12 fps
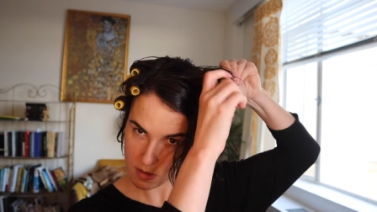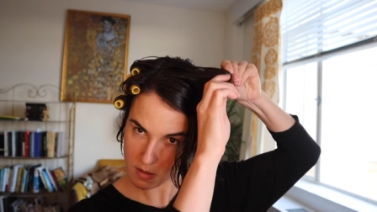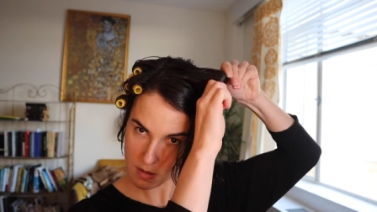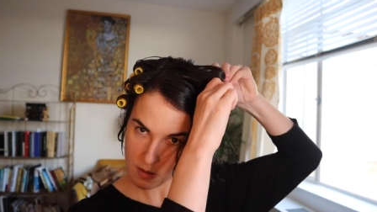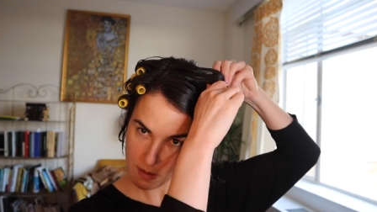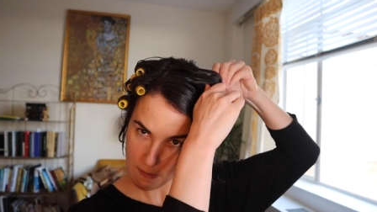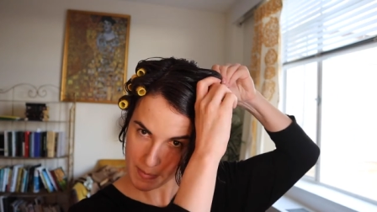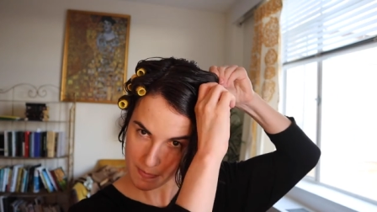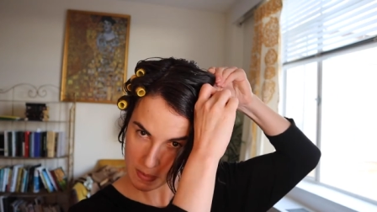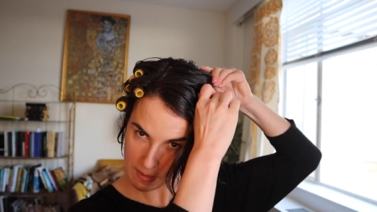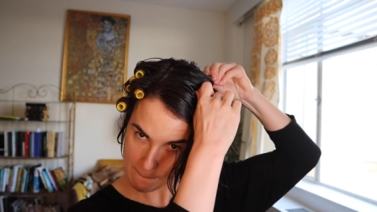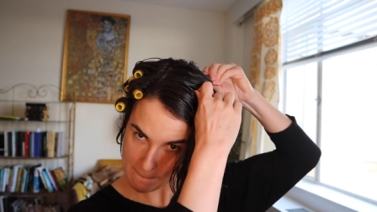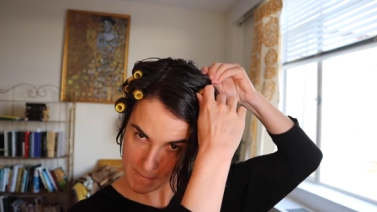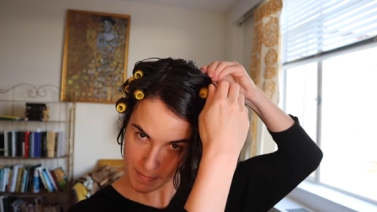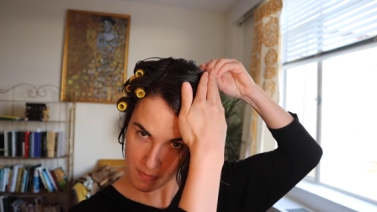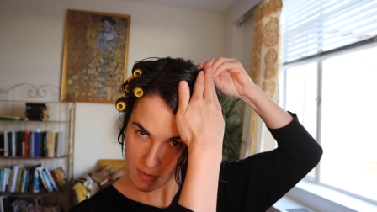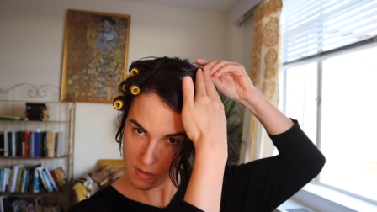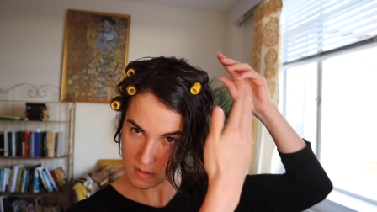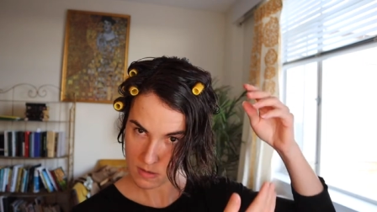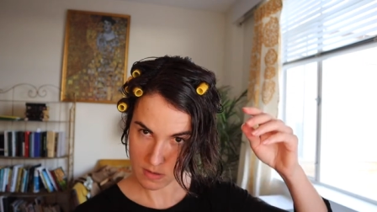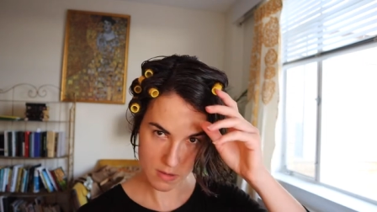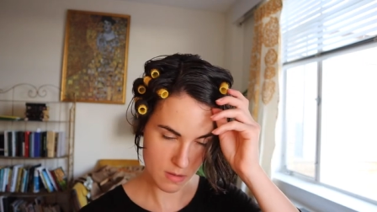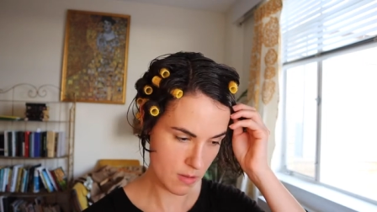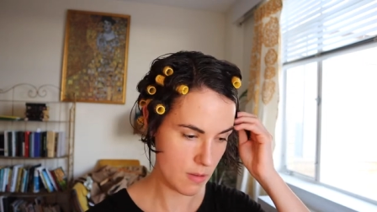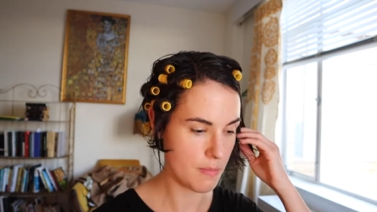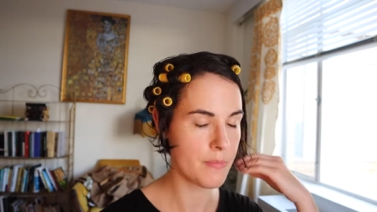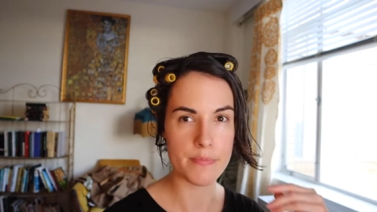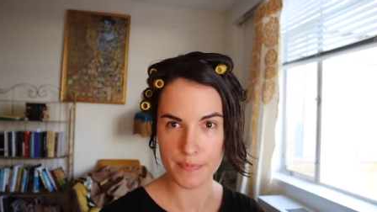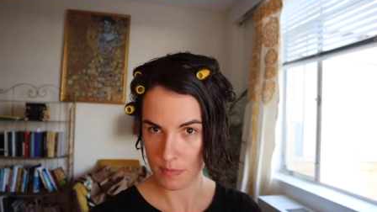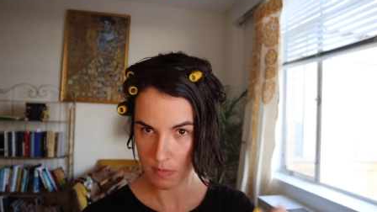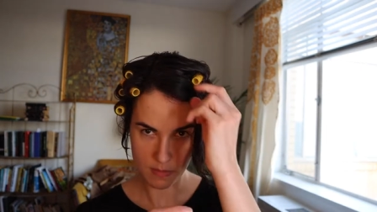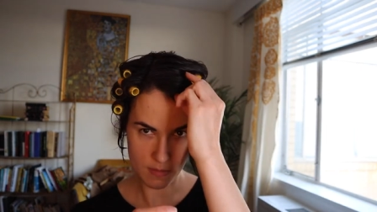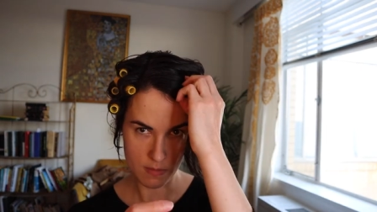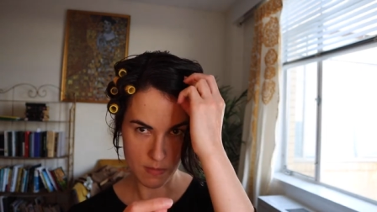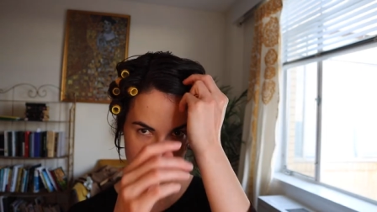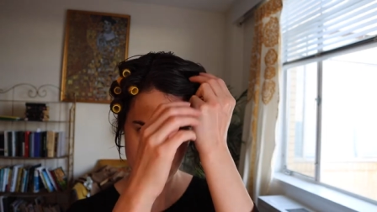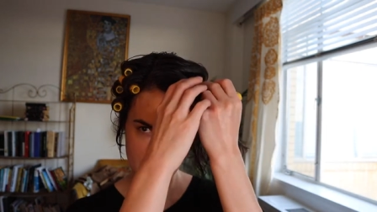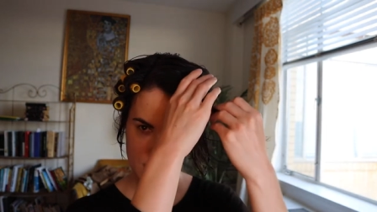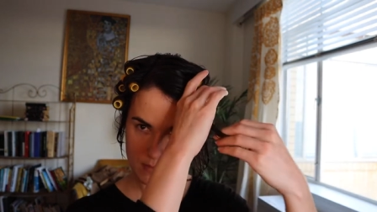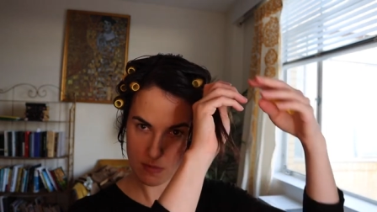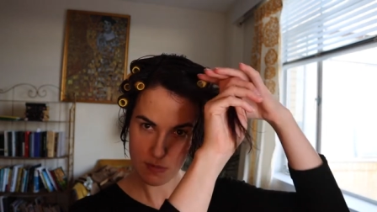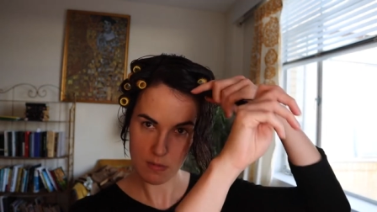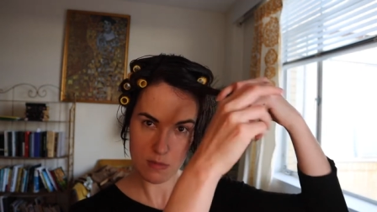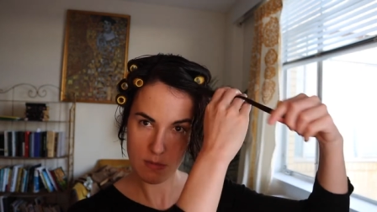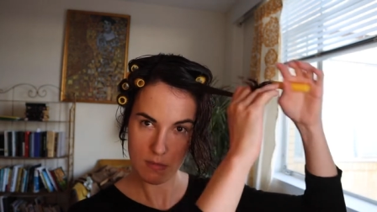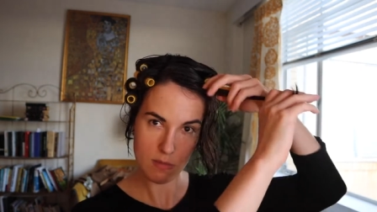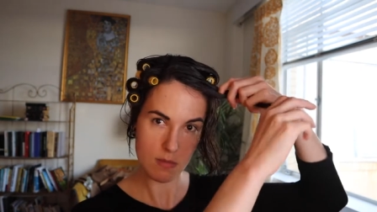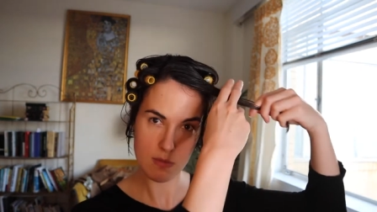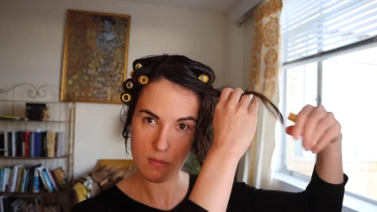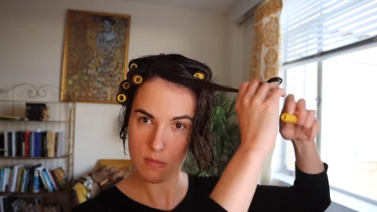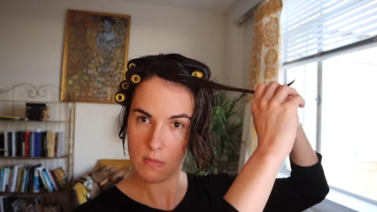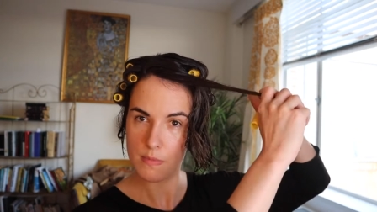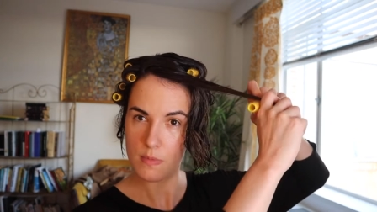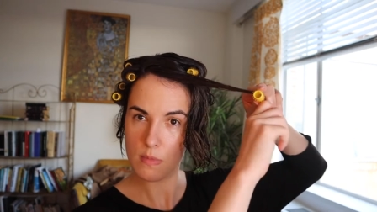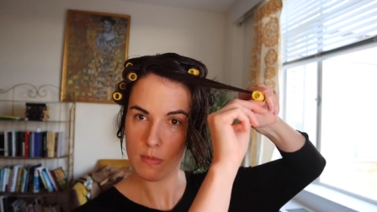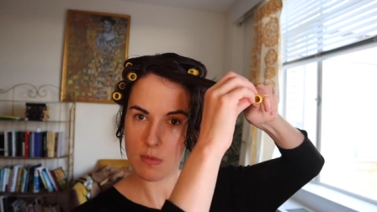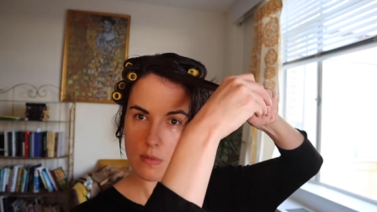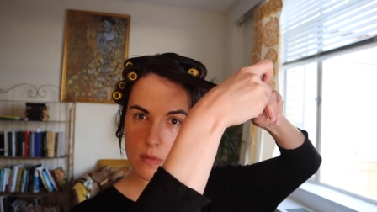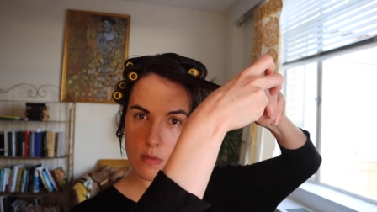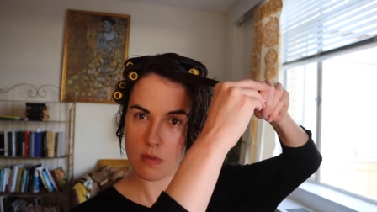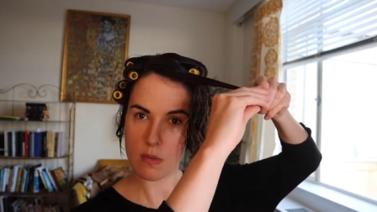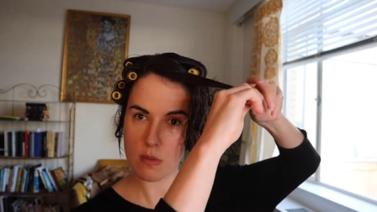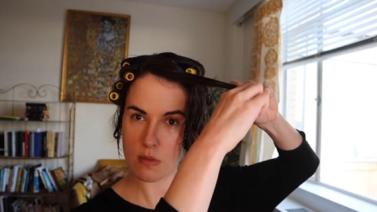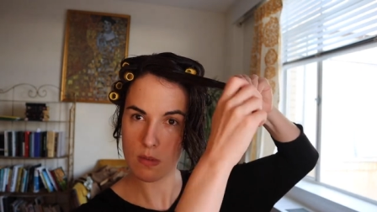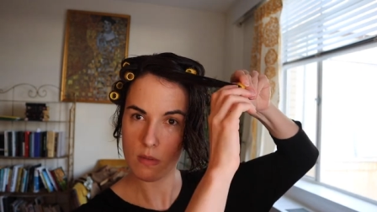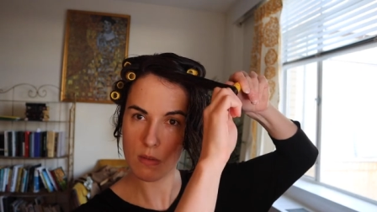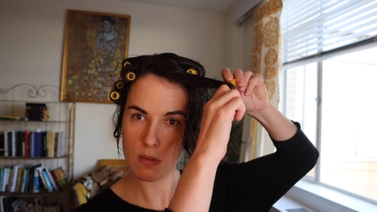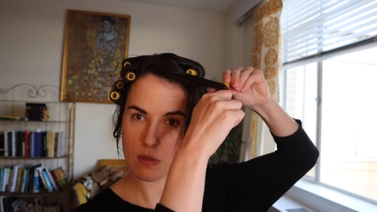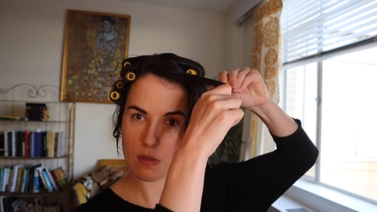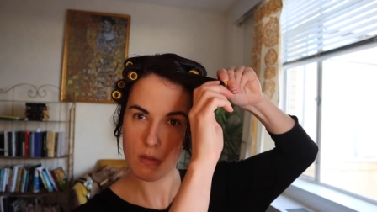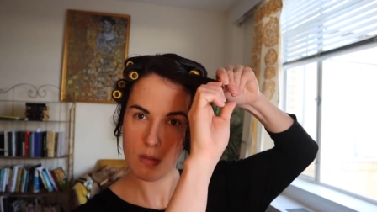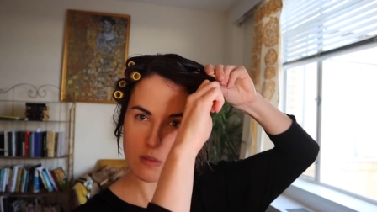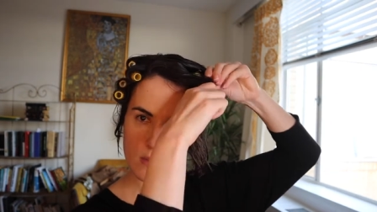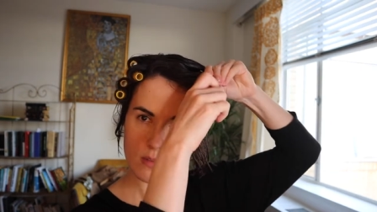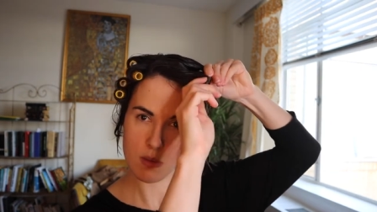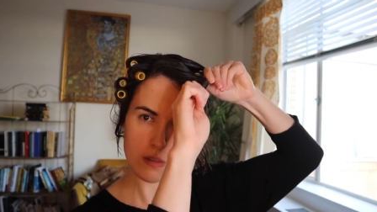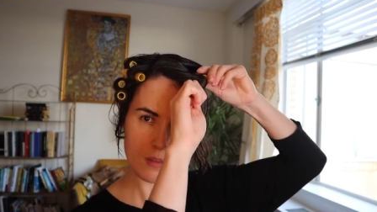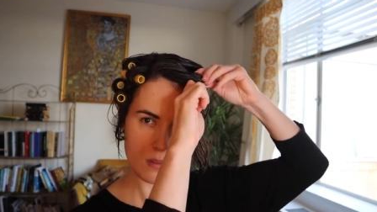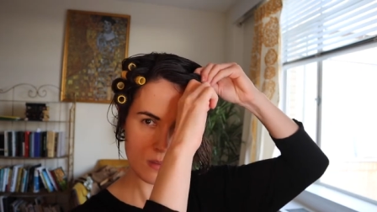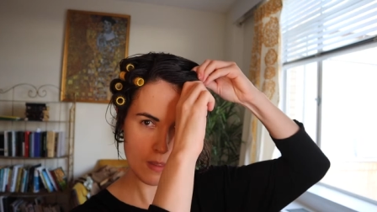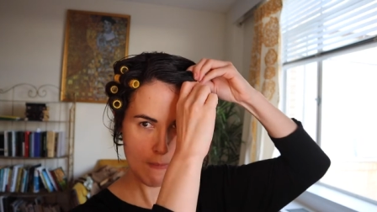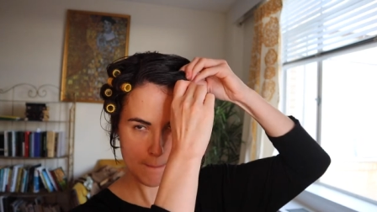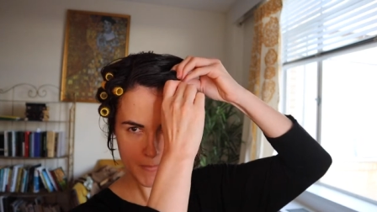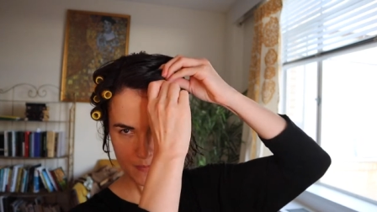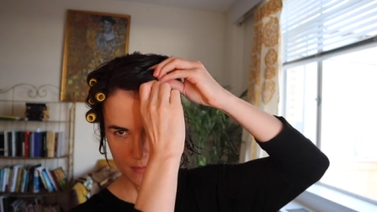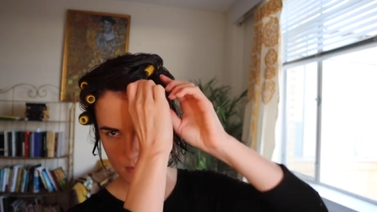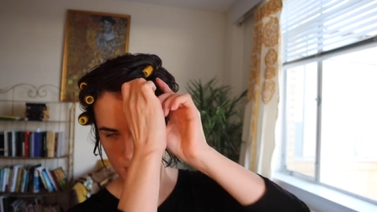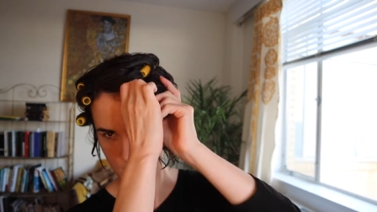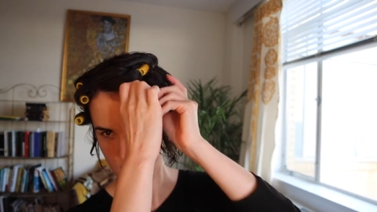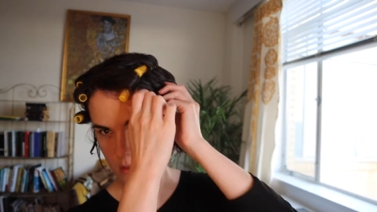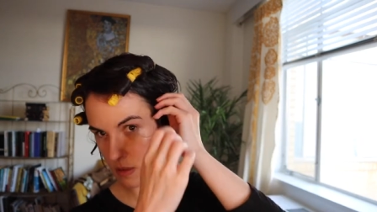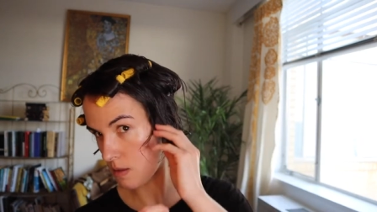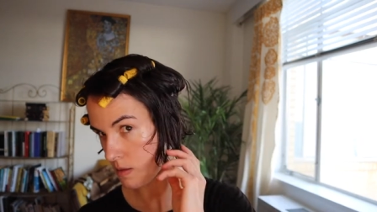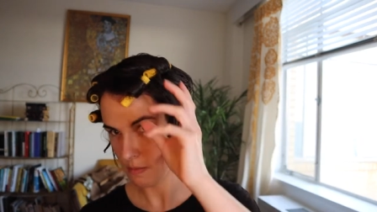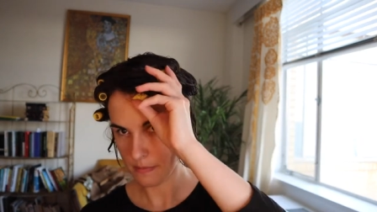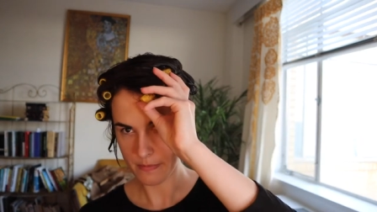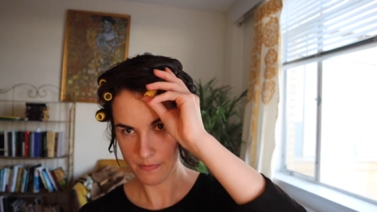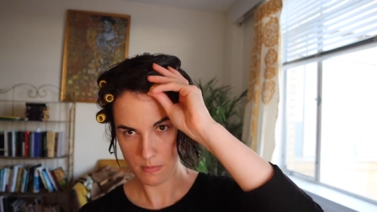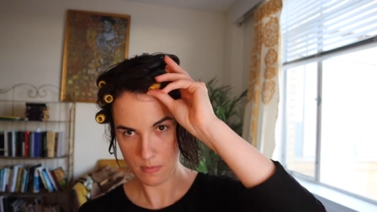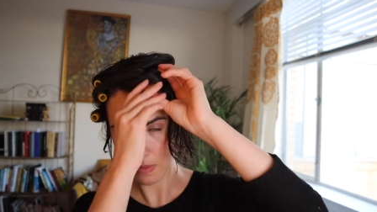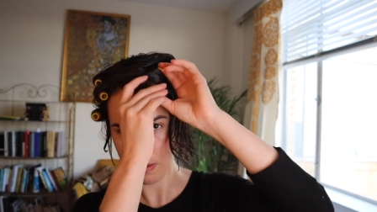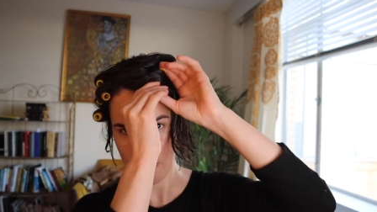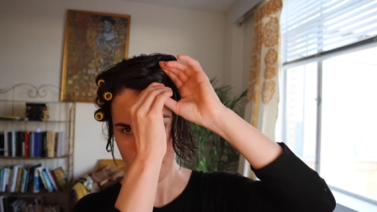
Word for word: um, or um, counterclockwise, if that helps, and then with the next row of rollers underneath that, you